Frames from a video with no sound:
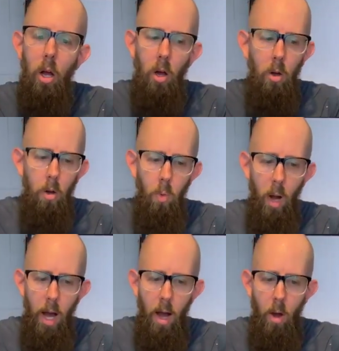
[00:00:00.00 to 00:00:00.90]
Oh,
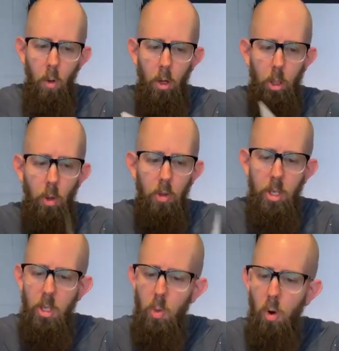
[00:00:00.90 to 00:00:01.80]
wow. So
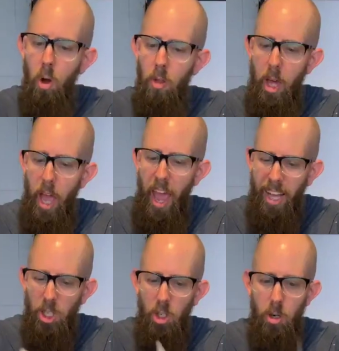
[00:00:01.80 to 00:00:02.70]
this is where all the
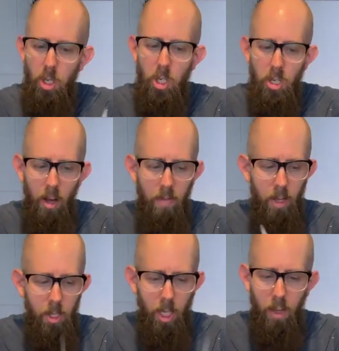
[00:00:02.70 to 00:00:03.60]
extra
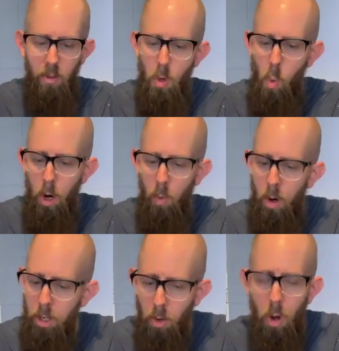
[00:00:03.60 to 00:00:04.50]
stuff is. Like if you want to
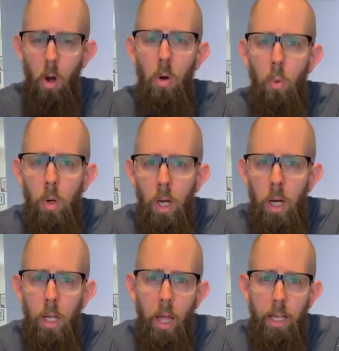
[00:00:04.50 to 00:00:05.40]
run your own
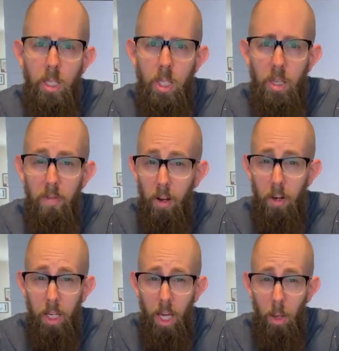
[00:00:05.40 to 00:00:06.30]
like
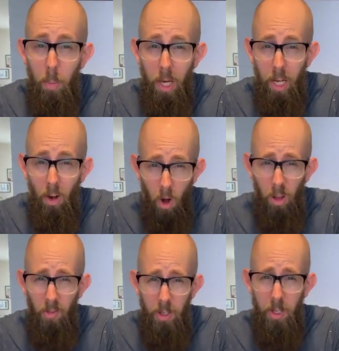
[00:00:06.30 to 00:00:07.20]
seafaring campaign,
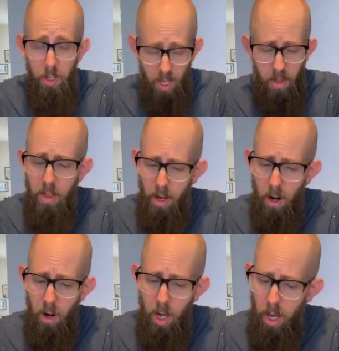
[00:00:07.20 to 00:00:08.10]
all of this is in
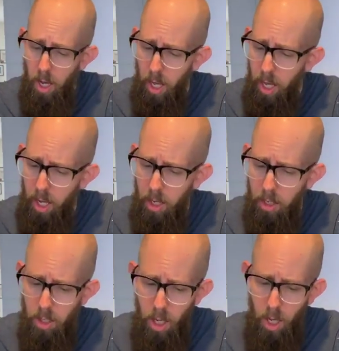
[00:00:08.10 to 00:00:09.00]
there.
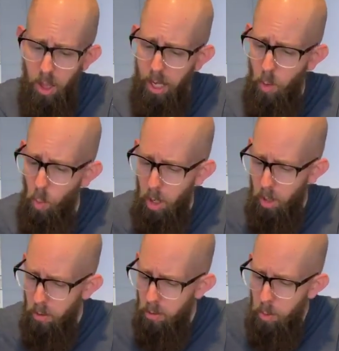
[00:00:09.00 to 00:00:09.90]
And like what
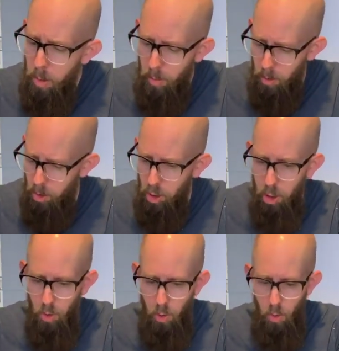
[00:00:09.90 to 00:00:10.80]
crew members
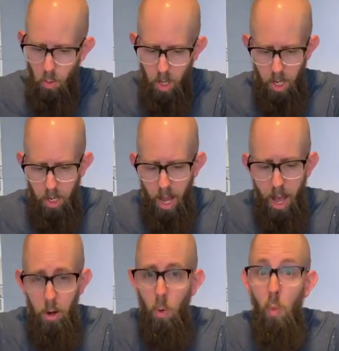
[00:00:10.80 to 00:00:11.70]
do and
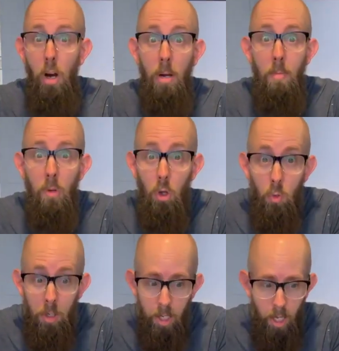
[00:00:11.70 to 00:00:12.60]
how to run a
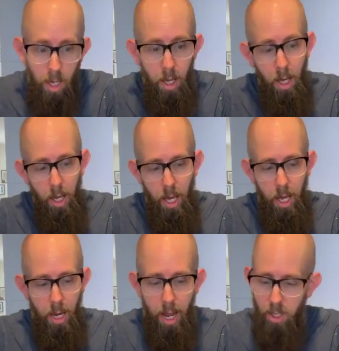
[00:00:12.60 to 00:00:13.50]
mutiny
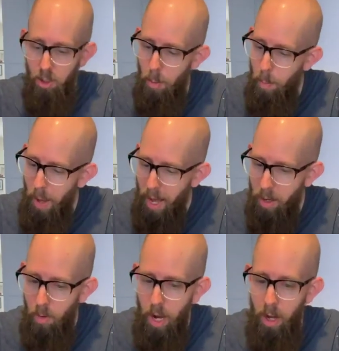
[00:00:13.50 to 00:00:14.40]
and extra
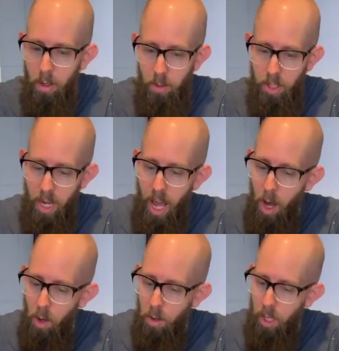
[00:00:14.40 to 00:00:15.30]
backgrounds and
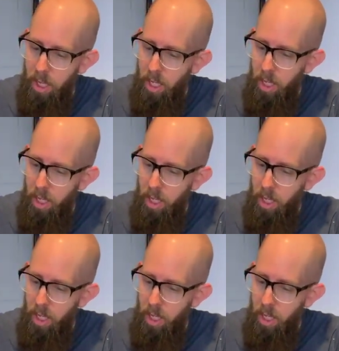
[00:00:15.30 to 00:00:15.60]
how